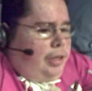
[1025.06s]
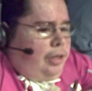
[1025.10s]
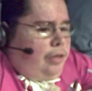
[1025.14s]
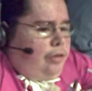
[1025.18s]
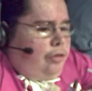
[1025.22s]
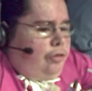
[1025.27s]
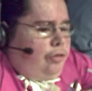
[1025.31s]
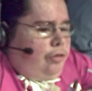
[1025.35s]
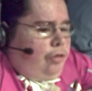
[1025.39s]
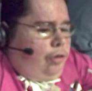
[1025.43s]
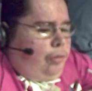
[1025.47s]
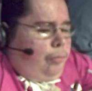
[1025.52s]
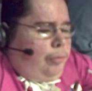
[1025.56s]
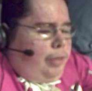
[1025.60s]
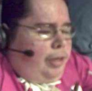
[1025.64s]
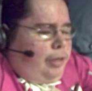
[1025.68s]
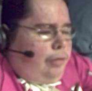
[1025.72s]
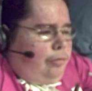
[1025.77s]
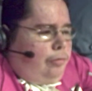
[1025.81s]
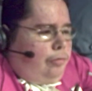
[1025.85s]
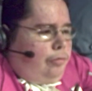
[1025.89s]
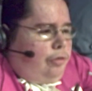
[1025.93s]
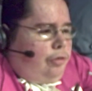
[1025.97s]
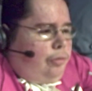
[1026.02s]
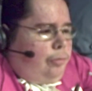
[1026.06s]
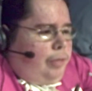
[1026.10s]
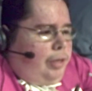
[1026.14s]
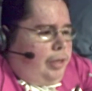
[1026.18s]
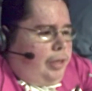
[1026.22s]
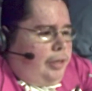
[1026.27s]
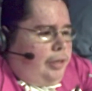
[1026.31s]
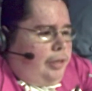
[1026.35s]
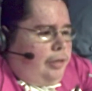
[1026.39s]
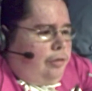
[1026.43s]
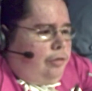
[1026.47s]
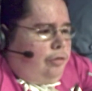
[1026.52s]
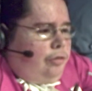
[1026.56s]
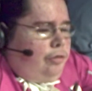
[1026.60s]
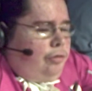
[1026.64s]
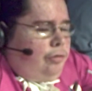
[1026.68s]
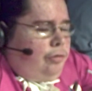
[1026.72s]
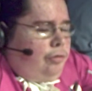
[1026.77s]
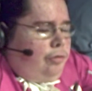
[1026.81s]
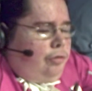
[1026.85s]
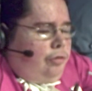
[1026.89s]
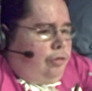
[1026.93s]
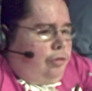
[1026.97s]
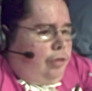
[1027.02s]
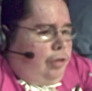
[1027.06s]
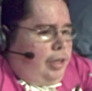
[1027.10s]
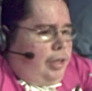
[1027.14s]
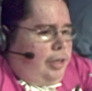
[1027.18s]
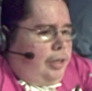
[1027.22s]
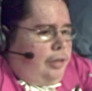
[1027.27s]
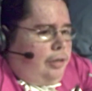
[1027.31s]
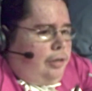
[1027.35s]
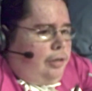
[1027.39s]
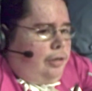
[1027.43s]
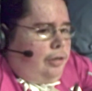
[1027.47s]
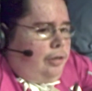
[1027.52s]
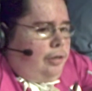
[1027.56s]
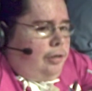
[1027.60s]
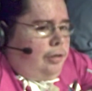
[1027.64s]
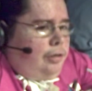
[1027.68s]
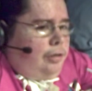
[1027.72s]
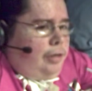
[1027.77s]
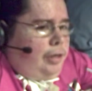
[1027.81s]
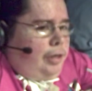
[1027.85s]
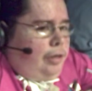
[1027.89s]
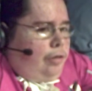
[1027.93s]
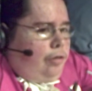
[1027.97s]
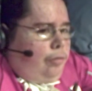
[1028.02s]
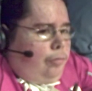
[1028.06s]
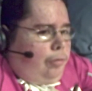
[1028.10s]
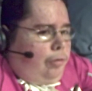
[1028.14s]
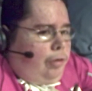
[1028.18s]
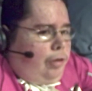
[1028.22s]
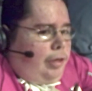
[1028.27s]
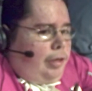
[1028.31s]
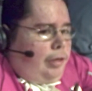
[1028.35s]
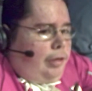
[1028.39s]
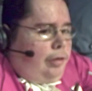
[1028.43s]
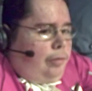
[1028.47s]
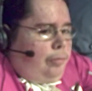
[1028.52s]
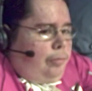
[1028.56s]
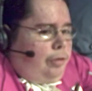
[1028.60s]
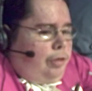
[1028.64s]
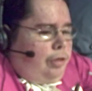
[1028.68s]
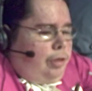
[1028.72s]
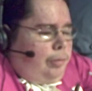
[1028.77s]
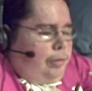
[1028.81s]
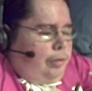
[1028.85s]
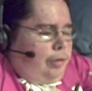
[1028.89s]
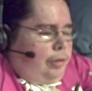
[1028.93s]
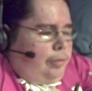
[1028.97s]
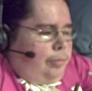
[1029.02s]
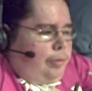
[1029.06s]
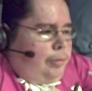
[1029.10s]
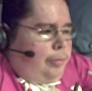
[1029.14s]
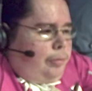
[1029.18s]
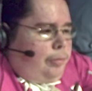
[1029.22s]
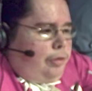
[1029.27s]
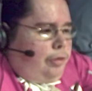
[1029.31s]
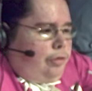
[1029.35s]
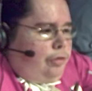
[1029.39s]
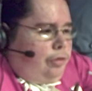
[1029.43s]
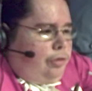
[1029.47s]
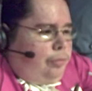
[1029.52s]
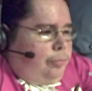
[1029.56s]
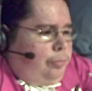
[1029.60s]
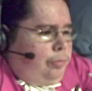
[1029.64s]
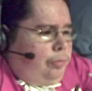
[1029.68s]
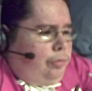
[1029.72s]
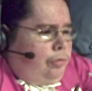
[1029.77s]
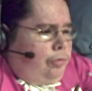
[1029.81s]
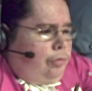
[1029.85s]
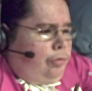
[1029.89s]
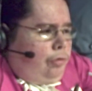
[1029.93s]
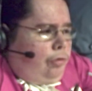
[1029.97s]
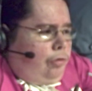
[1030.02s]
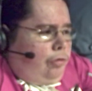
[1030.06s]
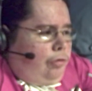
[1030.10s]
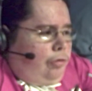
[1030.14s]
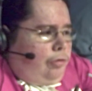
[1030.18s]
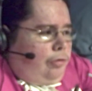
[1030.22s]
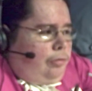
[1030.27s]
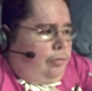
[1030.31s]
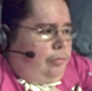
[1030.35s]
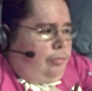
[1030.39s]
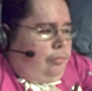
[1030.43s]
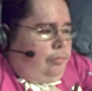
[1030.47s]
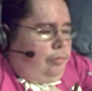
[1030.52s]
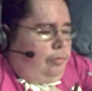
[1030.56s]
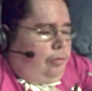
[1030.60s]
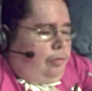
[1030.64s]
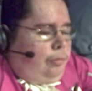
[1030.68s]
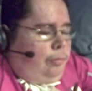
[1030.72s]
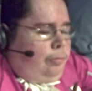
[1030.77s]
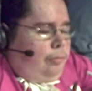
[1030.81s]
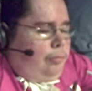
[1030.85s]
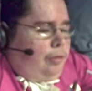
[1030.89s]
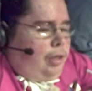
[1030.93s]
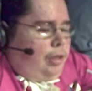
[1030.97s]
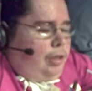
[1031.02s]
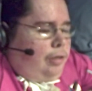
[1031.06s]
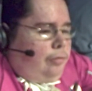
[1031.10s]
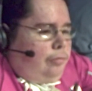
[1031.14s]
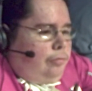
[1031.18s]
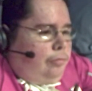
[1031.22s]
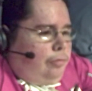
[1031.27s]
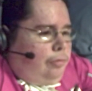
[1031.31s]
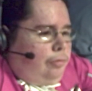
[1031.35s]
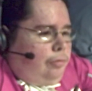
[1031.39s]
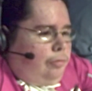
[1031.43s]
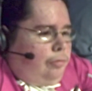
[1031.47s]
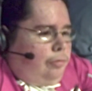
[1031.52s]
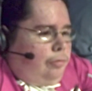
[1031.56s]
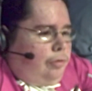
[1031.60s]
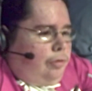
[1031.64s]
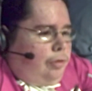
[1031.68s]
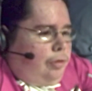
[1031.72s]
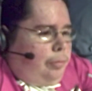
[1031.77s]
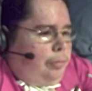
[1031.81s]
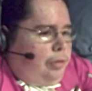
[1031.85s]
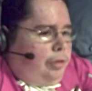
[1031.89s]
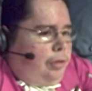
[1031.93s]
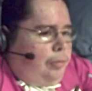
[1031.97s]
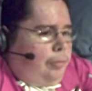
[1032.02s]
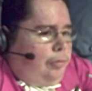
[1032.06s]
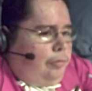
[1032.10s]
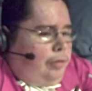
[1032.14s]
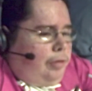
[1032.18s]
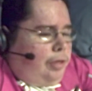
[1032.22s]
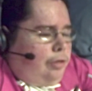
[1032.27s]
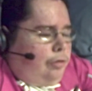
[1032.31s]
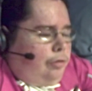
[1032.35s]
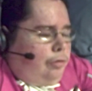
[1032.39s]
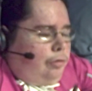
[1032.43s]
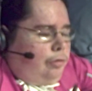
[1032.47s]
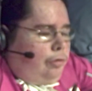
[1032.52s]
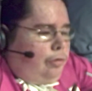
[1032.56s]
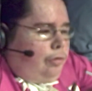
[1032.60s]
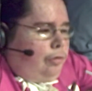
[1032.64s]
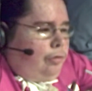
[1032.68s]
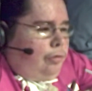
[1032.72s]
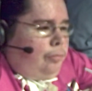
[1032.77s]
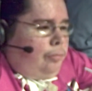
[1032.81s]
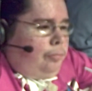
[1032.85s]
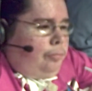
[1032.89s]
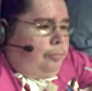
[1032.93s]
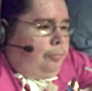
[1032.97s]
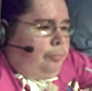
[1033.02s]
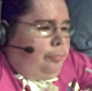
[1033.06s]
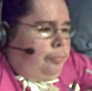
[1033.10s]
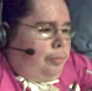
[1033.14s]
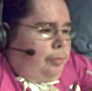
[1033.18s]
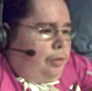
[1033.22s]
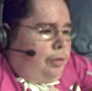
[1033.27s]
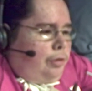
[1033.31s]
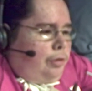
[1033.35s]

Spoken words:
Shawn Michaels, the man that trained Daniel Bryan to become a WWE superstar. To become a wrestler. But